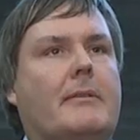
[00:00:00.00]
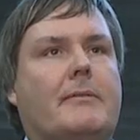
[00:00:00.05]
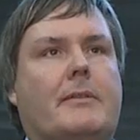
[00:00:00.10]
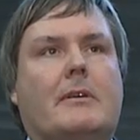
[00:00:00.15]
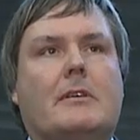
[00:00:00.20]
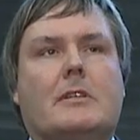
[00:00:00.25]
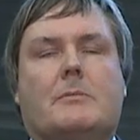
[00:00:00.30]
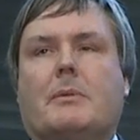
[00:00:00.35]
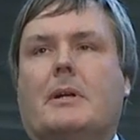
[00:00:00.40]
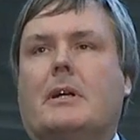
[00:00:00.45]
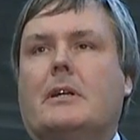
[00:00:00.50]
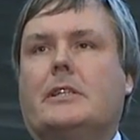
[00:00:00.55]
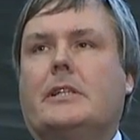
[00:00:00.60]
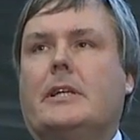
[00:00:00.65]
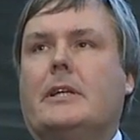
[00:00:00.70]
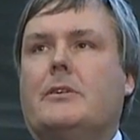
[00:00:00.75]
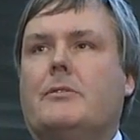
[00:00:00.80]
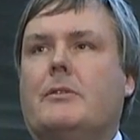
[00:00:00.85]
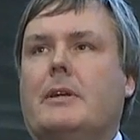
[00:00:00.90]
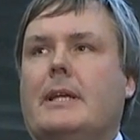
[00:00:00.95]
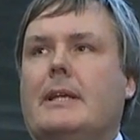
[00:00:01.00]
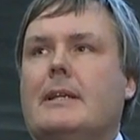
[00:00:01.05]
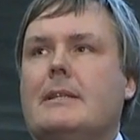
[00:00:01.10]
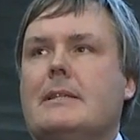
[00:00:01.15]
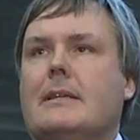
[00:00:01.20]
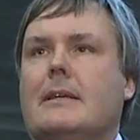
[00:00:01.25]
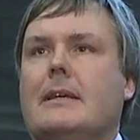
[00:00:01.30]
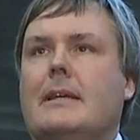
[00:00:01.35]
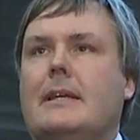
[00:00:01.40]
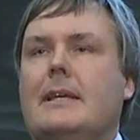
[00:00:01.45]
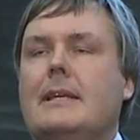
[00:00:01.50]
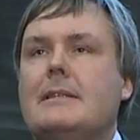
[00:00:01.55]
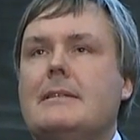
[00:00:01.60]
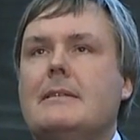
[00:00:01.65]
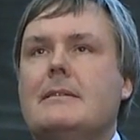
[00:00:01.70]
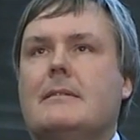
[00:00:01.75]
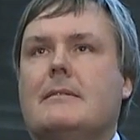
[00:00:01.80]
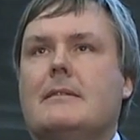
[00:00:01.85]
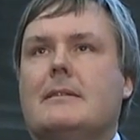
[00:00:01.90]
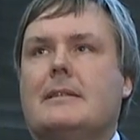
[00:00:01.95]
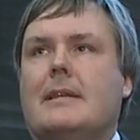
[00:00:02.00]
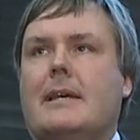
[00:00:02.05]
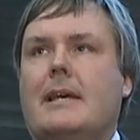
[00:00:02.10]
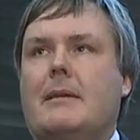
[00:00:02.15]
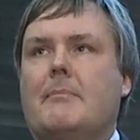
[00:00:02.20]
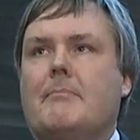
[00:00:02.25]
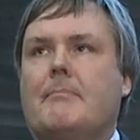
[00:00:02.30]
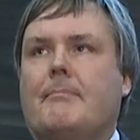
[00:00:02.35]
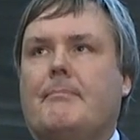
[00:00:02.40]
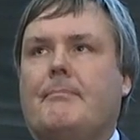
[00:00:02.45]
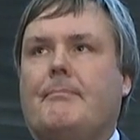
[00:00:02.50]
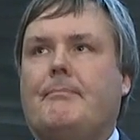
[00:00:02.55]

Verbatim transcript: of those branching trees isn't the same.